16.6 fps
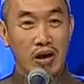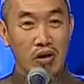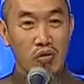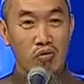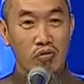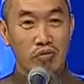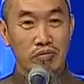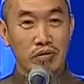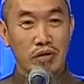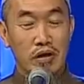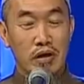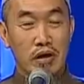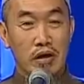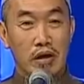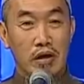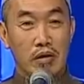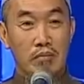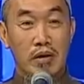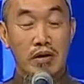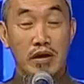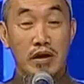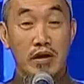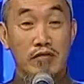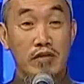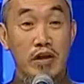alone
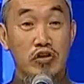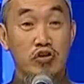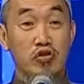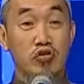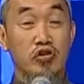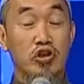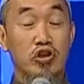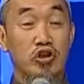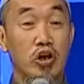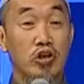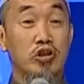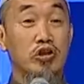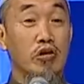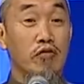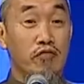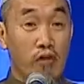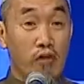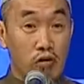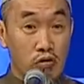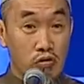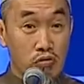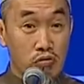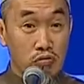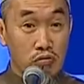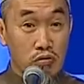but if they choose not to
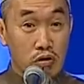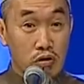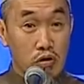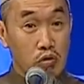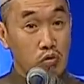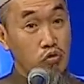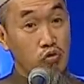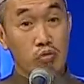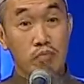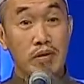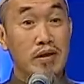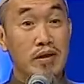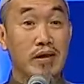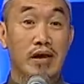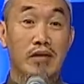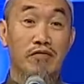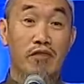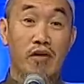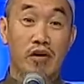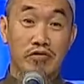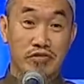follow, nobody can